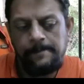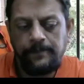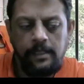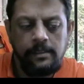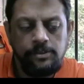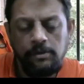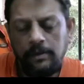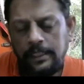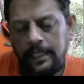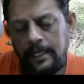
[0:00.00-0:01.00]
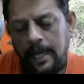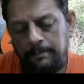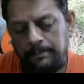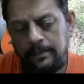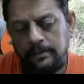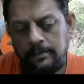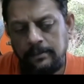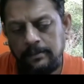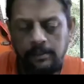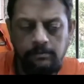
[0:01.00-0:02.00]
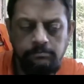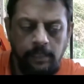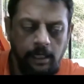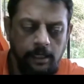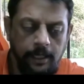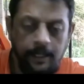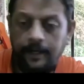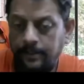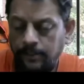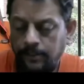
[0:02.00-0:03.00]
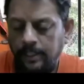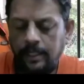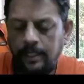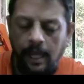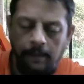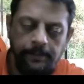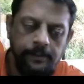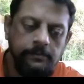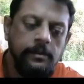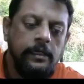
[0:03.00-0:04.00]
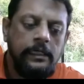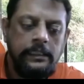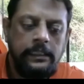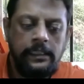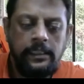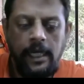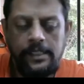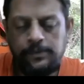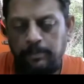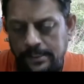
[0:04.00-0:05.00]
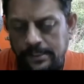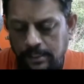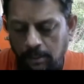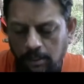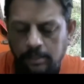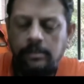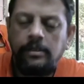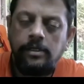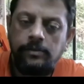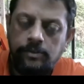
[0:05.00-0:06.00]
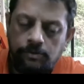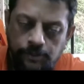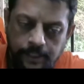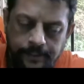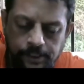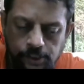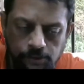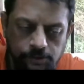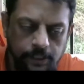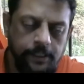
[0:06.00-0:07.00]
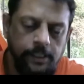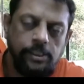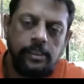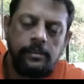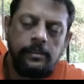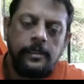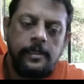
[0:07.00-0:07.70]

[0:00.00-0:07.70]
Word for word: Okay, so it can happen, uh, you know, uh, hereditary. It can happen uh, as passing on through generation to generation.